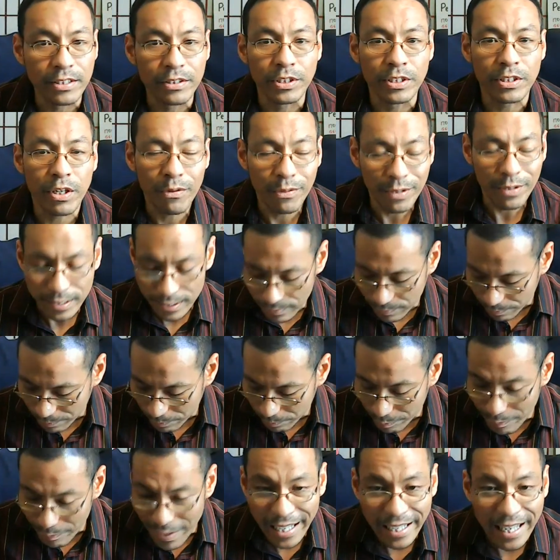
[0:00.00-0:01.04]
don't
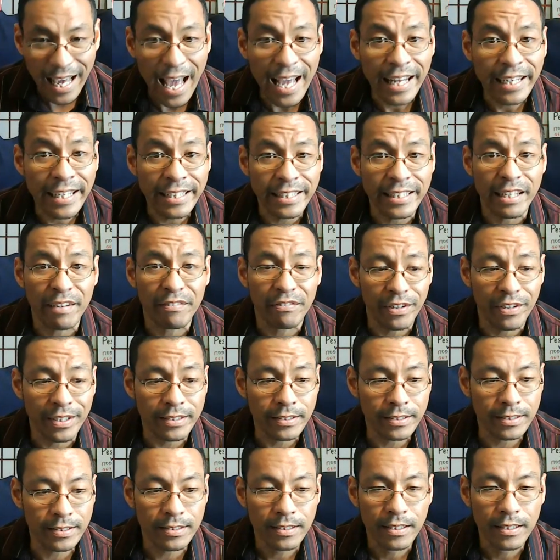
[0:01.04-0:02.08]
make any
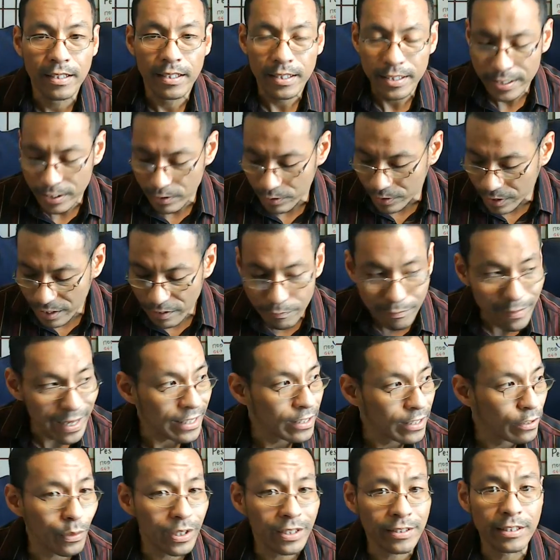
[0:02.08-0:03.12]
difference. You could have made
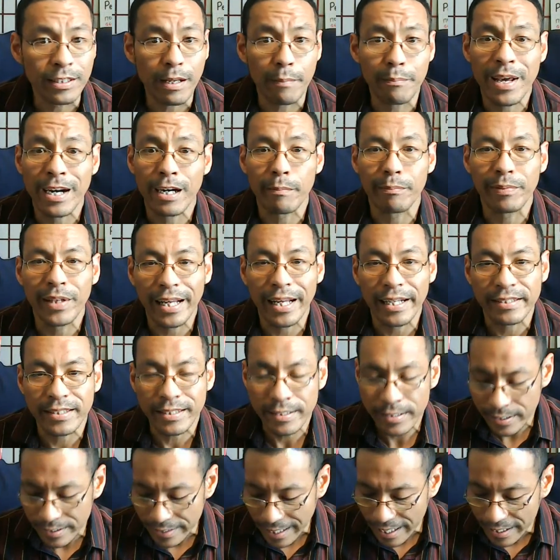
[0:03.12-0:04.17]
the world a better place.
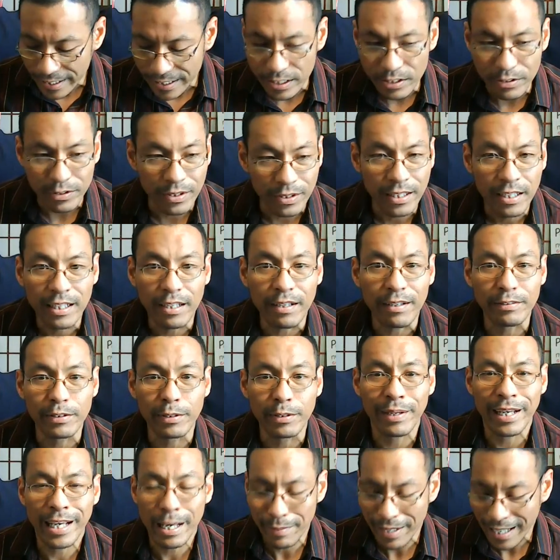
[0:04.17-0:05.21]
Instead, you
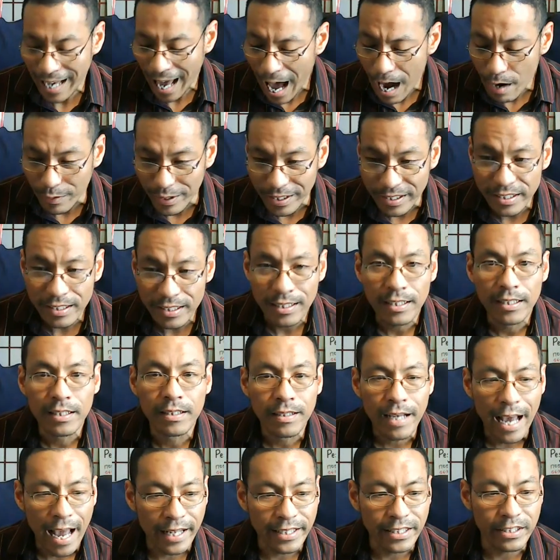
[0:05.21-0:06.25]
became a coward,
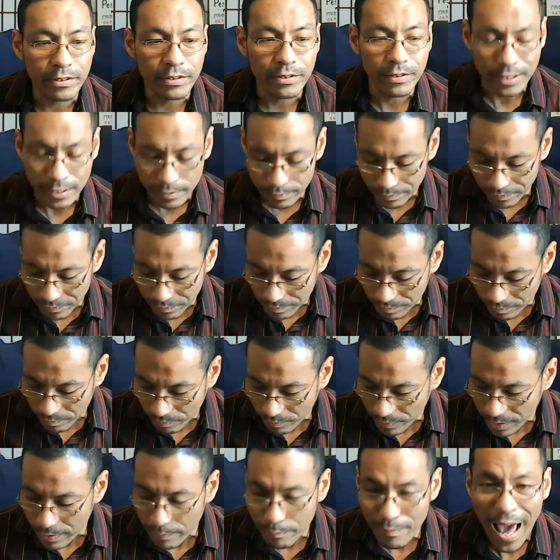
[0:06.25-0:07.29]
and you
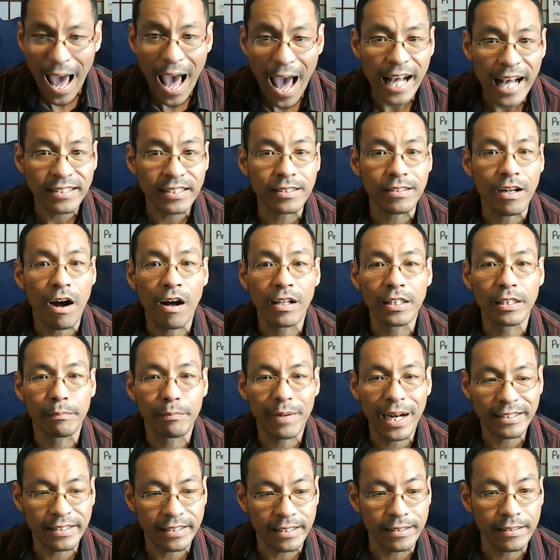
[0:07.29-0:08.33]
passed on the
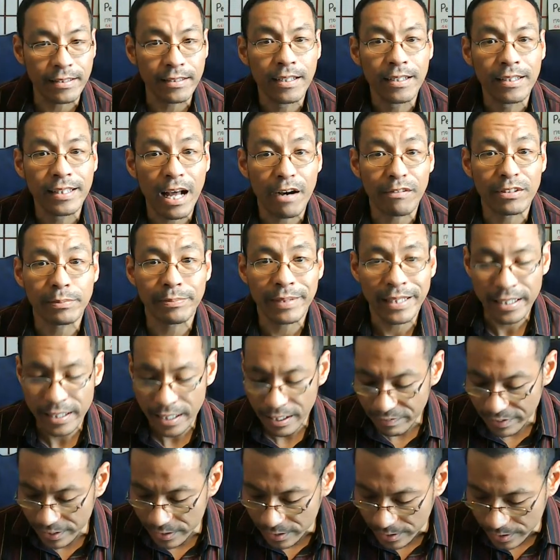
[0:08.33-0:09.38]
present that was being
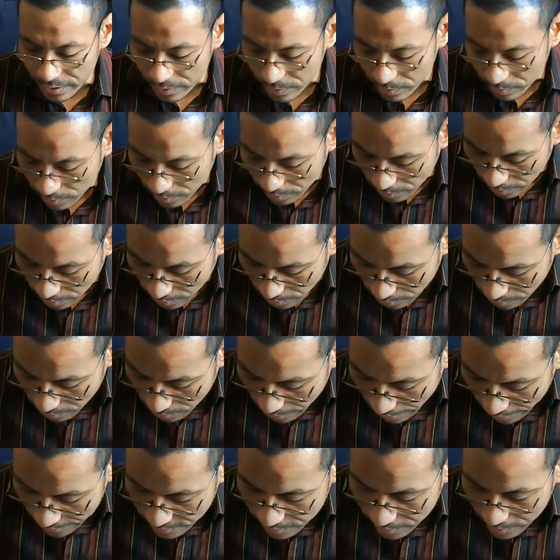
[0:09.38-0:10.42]
given to you.
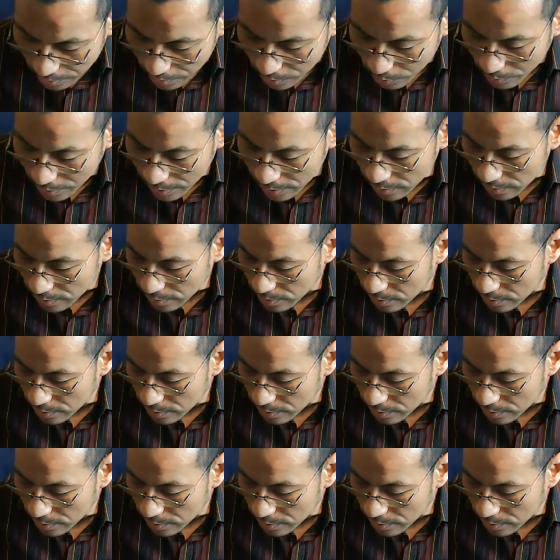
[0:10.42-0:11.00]
And so